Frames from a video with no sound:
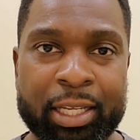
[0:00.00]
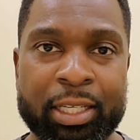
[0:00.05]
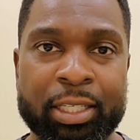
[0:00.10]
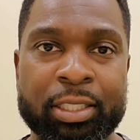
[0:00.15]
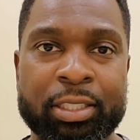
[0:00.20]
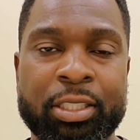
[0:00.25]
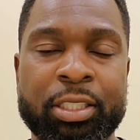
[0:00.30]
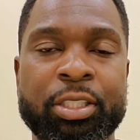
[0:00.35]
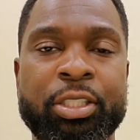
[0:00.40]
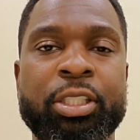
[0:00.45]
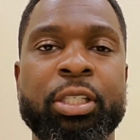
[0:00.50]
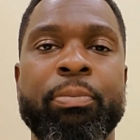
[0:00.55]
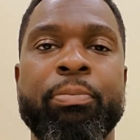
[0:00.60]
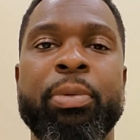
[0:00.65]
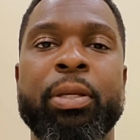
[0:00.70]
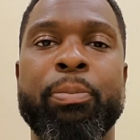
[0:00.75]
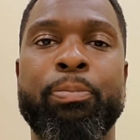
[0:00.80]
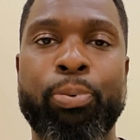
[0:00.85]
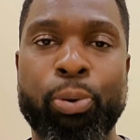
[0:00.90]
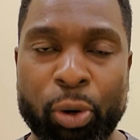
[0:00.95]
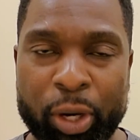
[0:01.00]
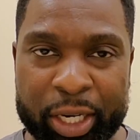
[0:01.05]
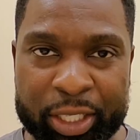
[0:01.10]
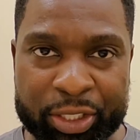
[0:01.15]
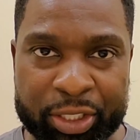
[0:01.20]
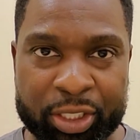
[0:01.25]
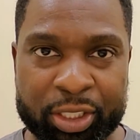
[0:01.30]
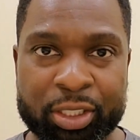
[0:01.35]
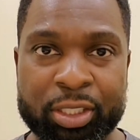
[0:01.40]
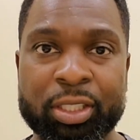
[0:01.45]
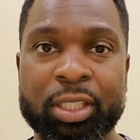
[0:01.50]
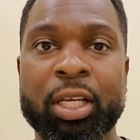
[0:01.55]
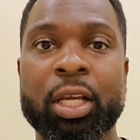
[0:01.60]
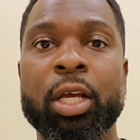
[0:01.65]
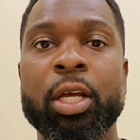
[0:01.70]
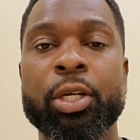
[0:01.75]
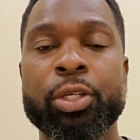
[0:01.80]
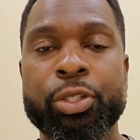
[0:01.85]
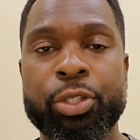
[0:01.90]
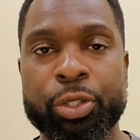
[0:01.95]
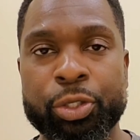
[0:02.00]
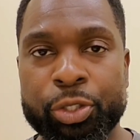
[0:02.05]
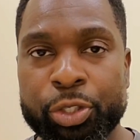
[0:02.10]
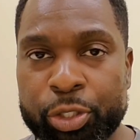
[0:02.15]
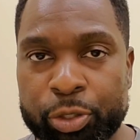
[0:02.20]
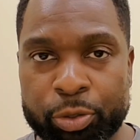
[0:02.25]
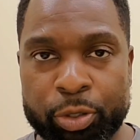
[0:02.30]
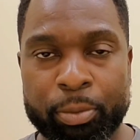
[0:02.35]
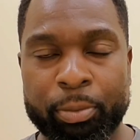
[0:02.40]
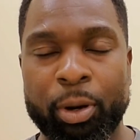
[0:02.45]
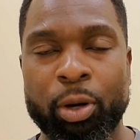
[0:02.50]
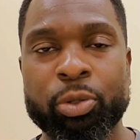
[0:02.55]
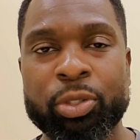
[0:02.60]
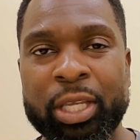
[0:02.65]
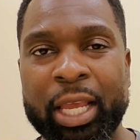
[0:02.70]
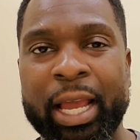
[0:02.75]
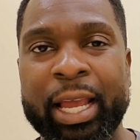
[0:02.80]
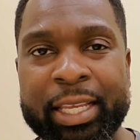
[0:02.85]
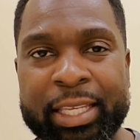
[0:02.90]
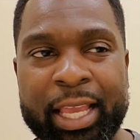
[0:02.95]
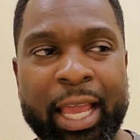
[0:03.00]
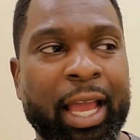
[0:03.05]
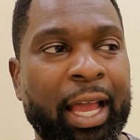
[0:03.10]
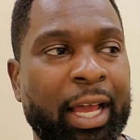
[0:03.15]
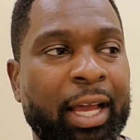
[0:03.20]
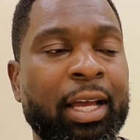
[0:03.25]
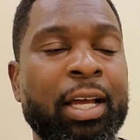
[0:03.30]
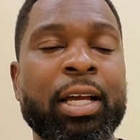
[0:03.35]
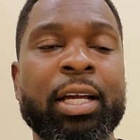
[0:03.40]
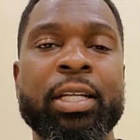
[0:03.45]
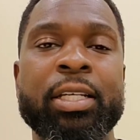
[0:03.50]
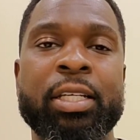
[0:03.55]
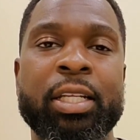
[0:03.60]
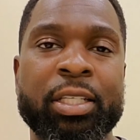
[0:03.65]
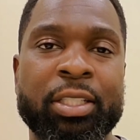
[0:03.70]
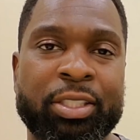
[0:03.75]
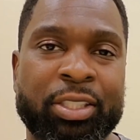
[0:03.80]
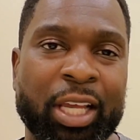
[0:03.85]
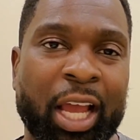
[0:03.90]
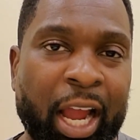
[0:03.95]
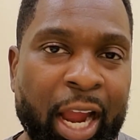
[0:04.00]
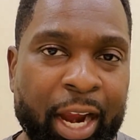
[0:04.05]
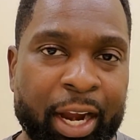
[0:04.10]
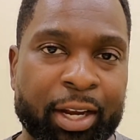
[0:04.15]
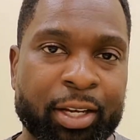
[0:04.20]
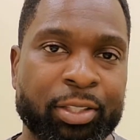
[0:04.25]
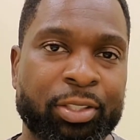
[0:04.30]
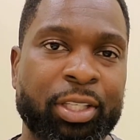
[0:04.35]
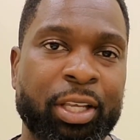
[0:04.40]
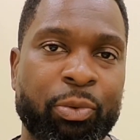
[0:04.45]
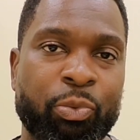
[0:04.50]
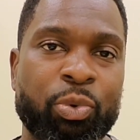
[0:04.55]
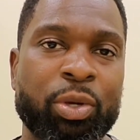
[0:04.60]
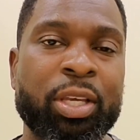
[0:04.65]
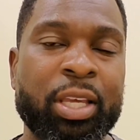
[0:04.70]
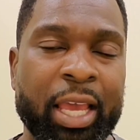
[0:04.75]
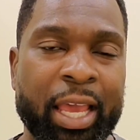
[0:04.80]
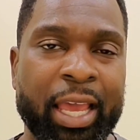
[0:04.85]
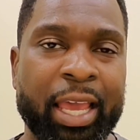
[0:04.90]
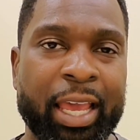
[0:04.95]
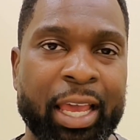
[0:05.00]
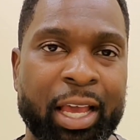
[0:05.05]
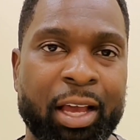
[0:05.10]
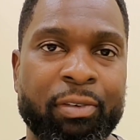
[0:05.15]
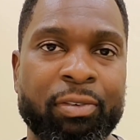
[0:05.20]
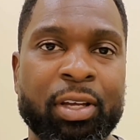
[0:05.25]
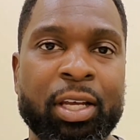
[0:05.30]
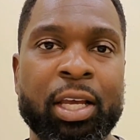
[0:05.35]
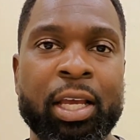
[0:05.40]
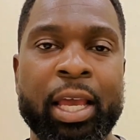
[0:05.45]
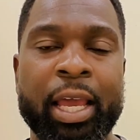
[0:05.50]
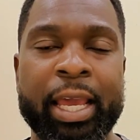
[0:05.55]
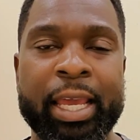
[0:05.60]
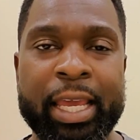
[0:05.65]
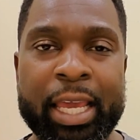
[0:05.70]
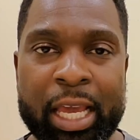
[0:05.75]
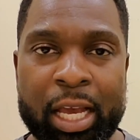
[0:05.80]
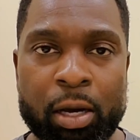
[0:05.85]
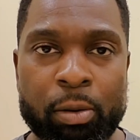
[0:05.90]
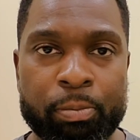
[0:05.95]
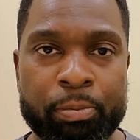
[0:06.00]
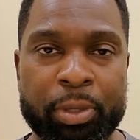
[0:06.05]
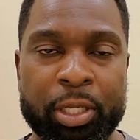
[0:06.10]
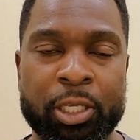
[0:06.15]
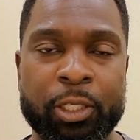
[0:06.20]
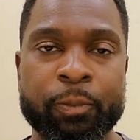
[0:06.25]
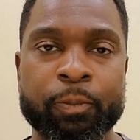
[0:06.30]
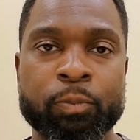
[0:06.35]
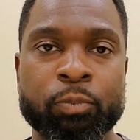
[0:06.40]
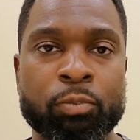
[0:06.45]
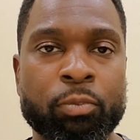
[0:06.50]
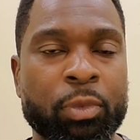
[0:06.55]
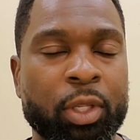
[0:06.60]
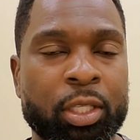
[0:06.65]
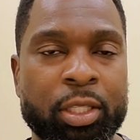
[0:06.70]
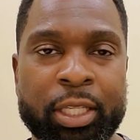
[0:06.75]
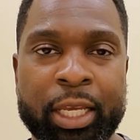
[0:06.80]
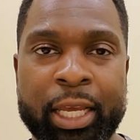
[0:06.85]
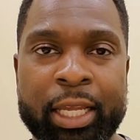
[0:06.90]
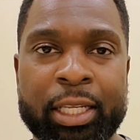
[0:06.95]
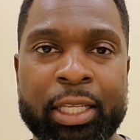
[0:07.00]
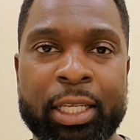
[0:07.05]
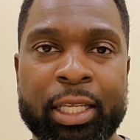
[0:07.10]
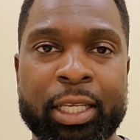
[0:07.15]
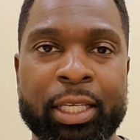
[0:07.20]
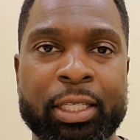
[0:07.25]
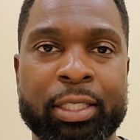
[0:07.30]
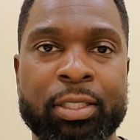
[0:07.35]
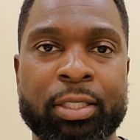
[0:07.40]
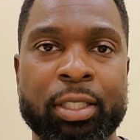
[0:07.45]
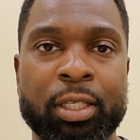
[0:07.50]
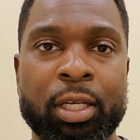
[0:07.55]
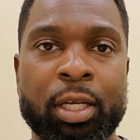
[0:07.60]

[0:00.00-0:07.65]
She should be precious to you. The Most High Yah desires that we have a helpmeet that is